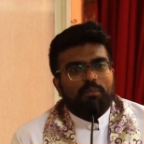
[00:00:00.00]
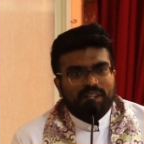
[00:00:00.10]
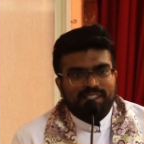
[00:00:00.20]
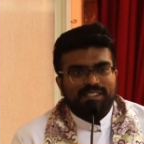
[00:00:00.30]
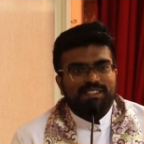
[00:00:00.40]

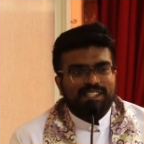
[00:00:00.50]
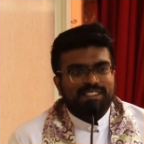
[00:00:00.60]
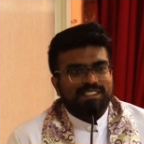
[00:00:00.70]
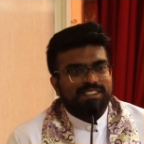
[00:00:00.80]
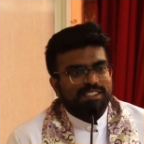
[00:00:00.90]
brothers
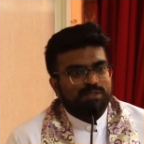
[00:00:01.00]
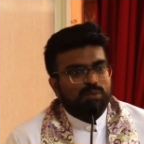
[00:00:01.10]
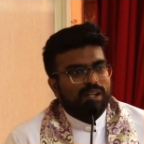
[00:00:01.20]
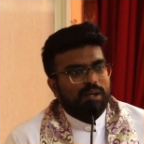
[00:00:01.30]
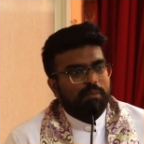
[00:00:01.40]
and sisters,
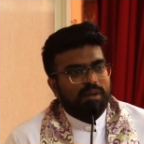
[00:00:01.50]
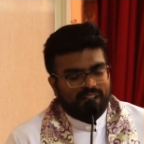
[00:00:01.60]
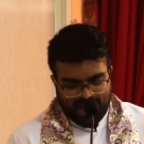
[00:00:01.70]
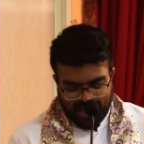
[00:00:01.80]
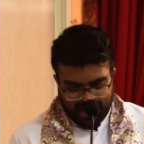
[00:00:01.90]
welcome.
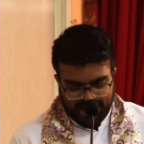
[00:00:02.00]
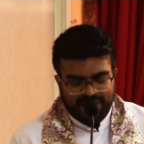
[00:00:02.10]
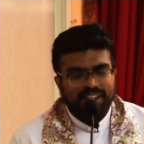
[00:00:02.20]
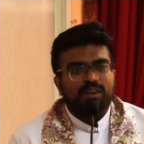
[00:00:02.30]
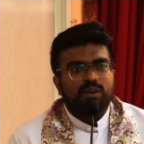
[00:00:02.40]

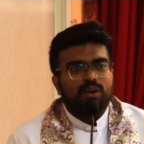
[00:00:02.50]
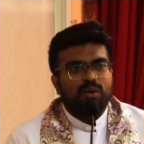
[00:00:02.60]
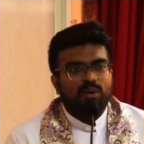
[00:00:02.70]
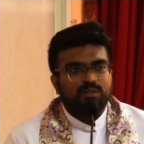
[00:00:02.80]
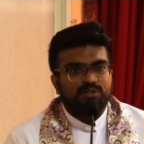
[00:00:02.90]
I
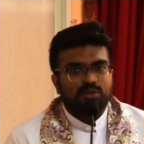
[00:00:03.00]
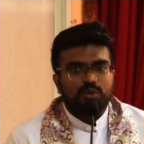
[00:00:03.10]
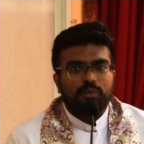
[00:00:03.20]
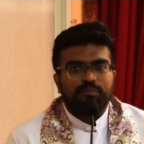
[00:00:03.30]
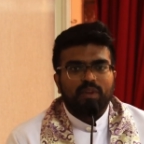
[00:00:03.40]

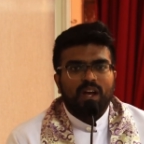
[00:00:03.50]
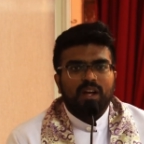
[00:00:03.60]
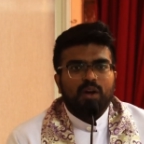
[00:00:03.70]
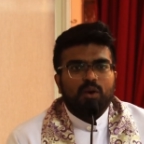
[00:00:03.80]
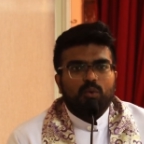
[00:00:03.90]
also
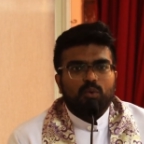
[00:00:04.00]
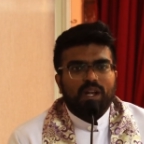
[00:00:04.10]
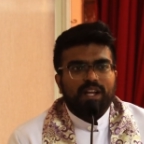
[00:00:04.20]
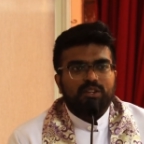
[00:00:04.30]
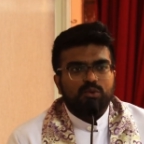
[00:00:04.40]
would
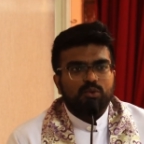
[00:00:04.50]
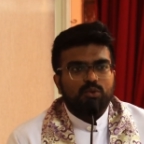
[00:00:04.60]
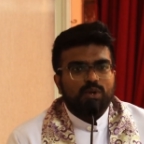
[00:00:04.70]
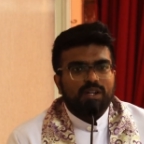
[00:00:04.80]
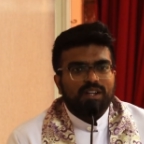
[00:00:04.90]
like to